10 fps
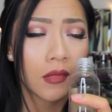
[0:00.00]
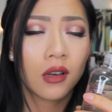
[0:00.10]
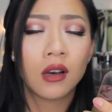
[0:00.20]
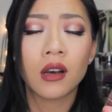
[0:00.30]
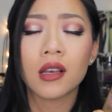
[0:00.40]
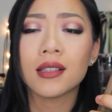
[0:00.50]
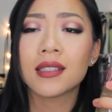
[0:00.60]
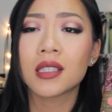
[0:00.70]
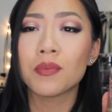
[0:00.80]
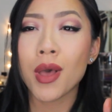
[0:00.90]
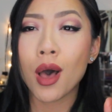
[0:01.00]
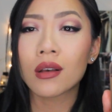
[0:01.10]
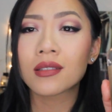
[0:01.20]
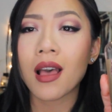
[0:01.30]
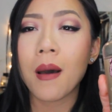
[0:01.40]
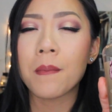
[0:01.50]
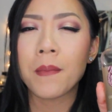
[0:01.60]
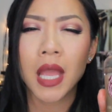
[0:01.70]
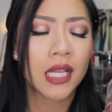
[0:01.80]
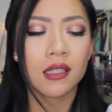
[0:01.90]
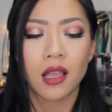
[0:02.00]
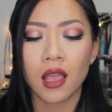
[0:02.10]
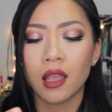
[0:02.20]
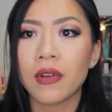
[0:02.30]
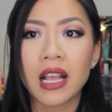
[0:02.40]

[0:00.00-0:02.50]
Oh, it smells amazing.